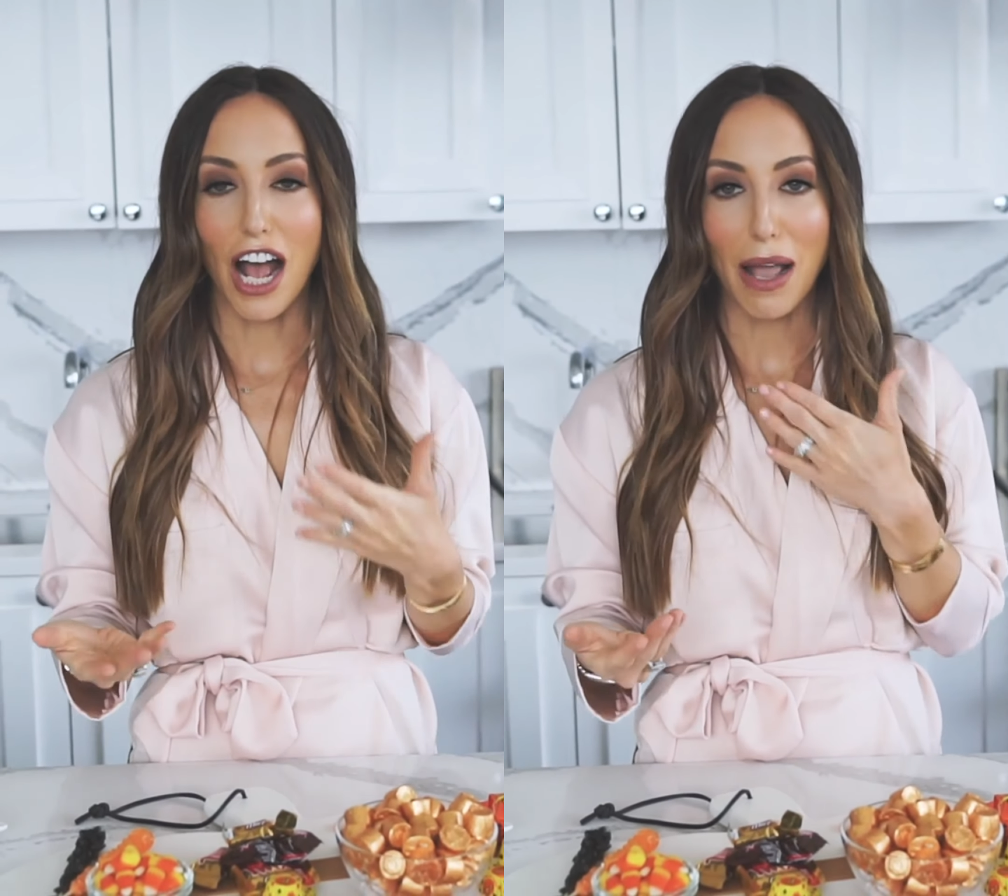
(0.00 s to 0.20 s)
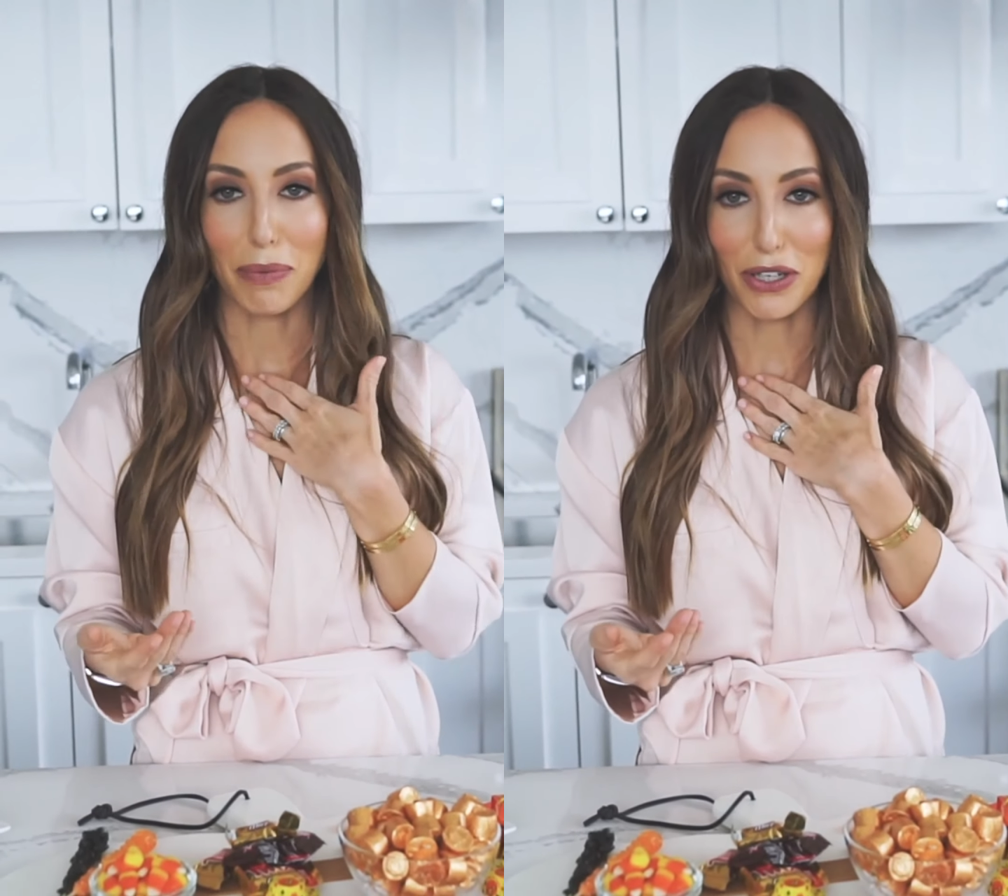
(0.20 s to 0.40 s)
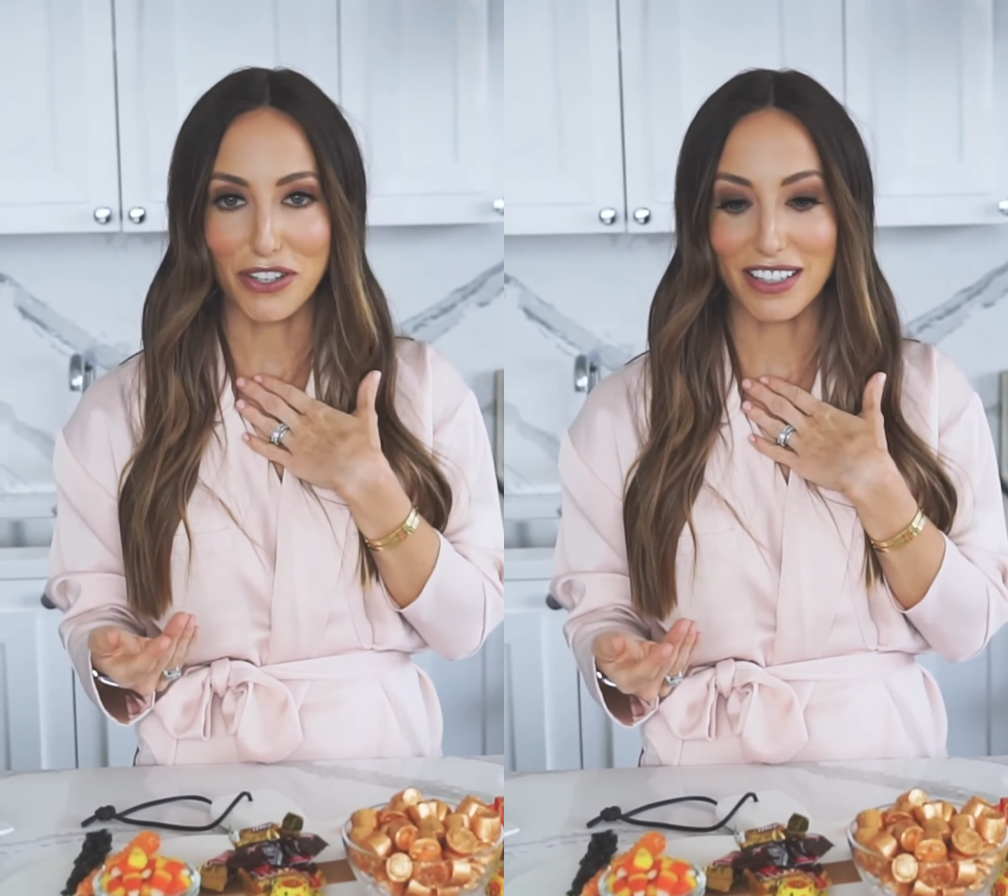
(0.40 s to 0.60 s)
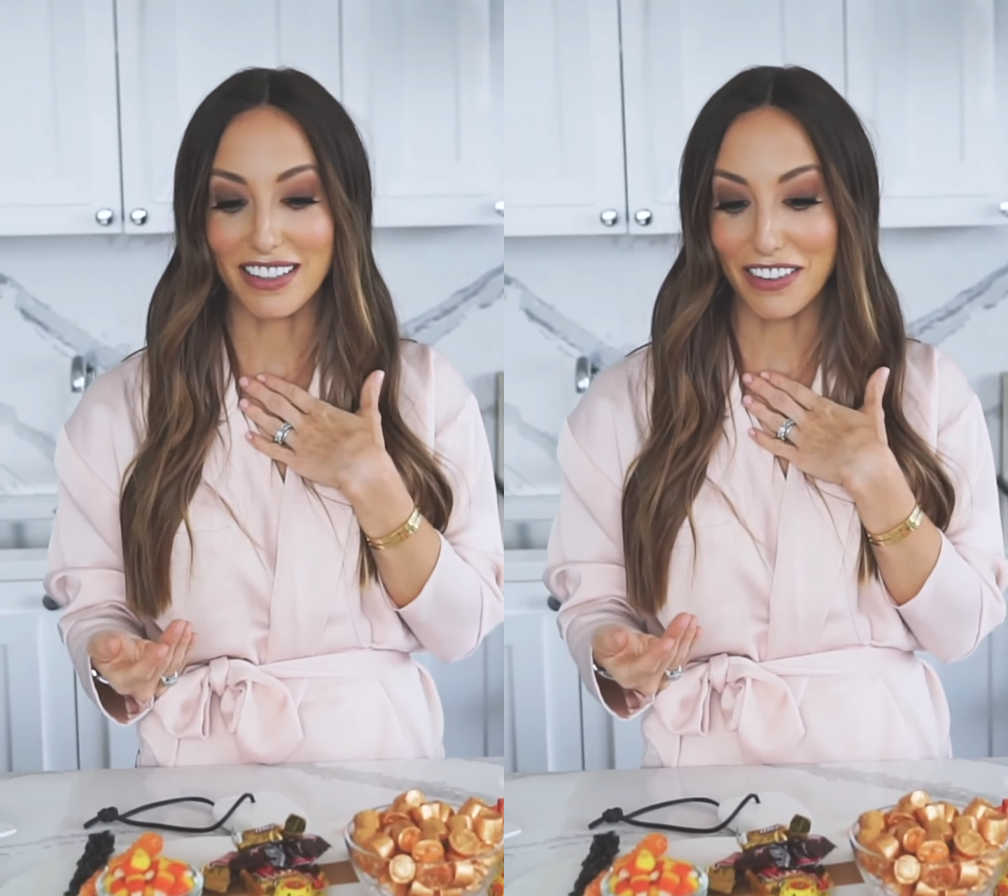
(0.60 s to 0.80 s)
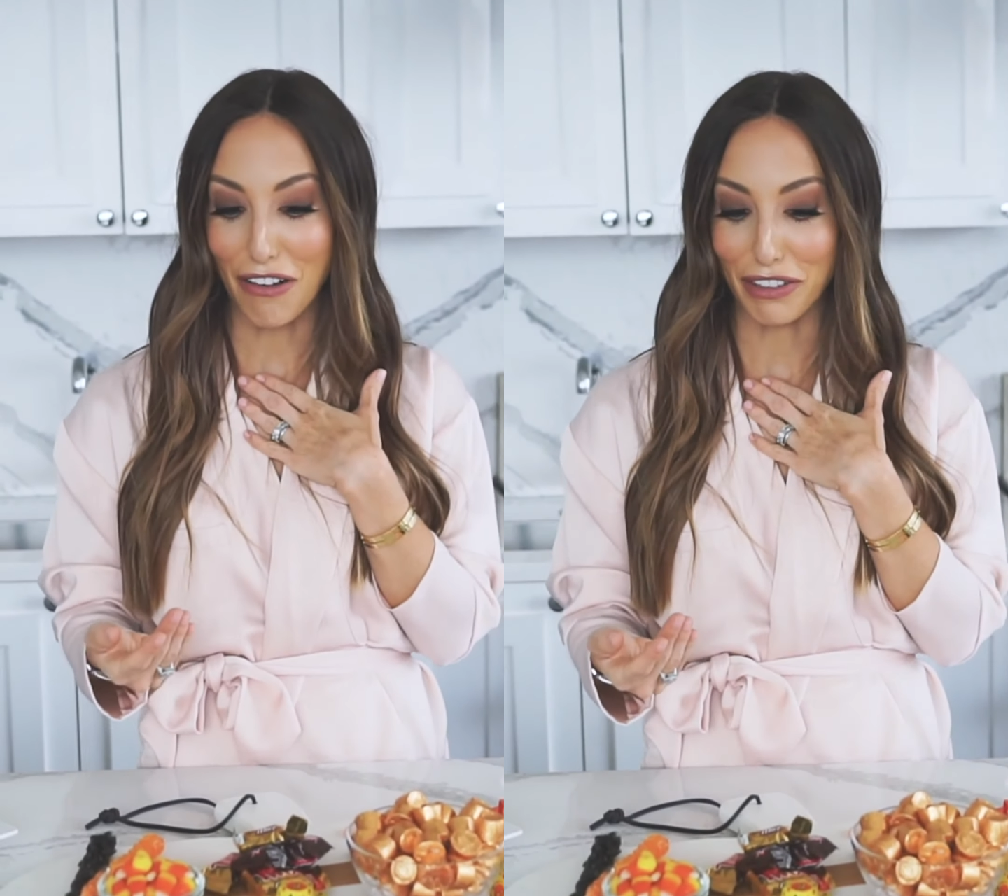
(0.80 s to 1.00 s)
I
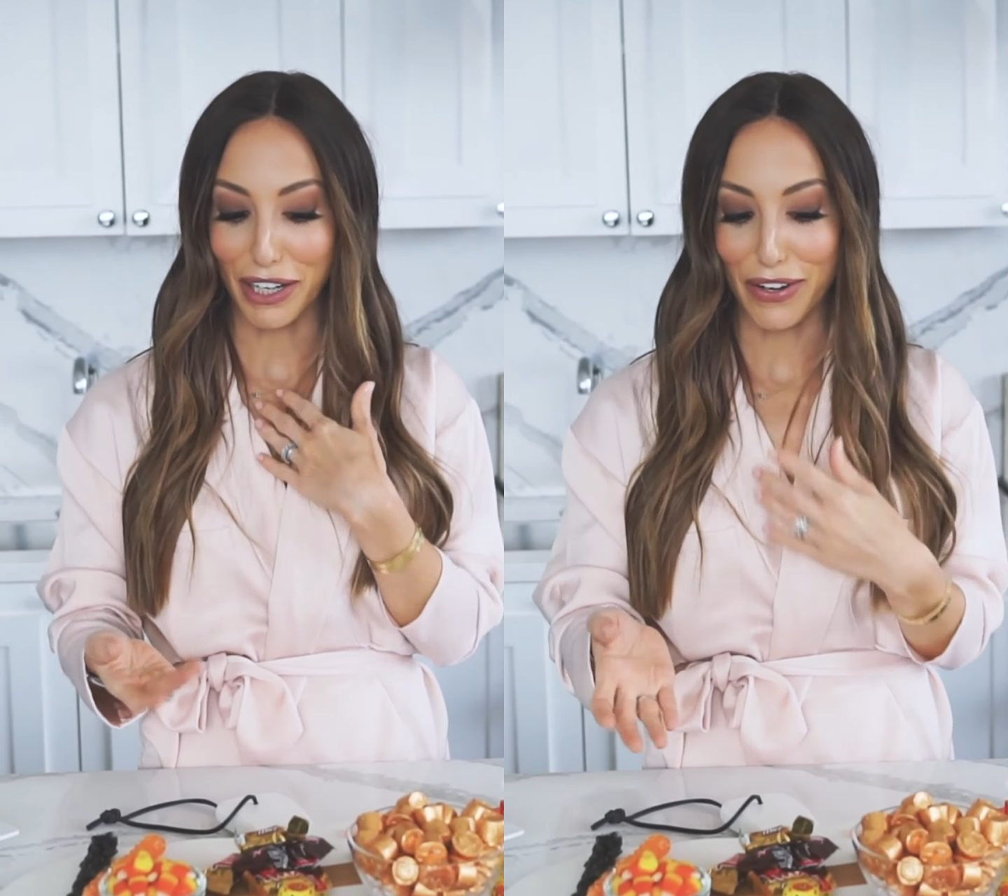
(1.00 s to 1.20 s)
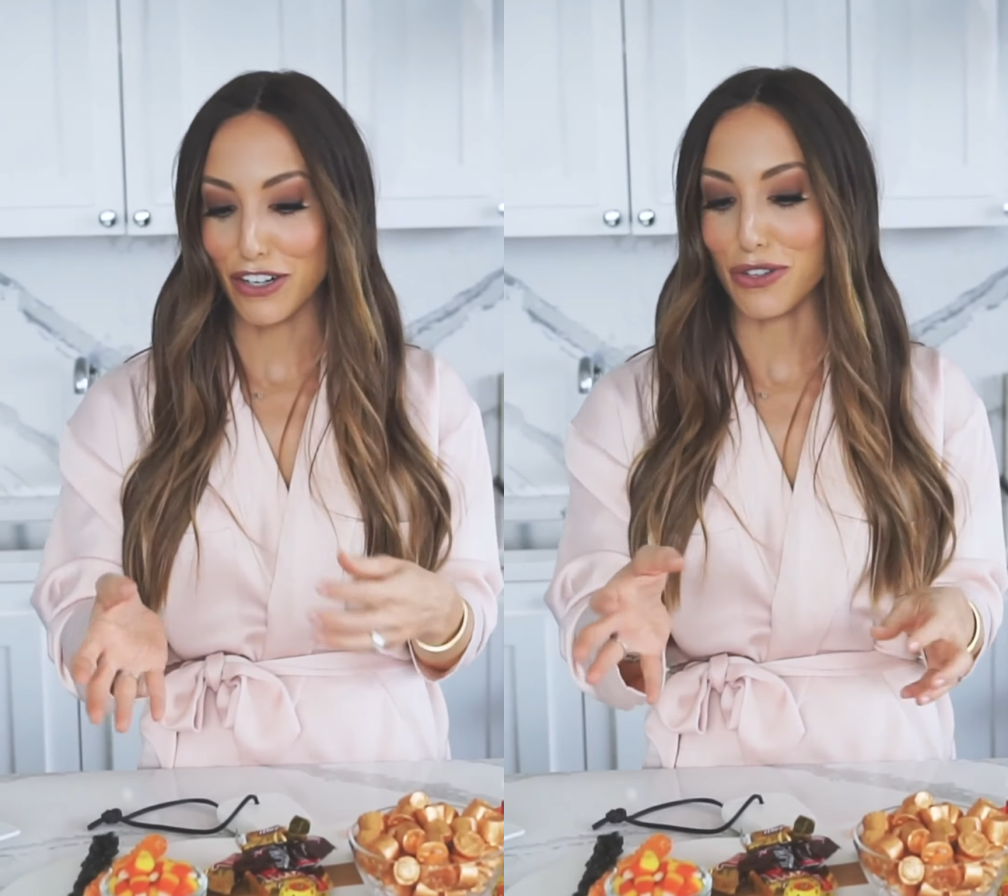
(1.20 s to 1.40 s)
personally love licorice,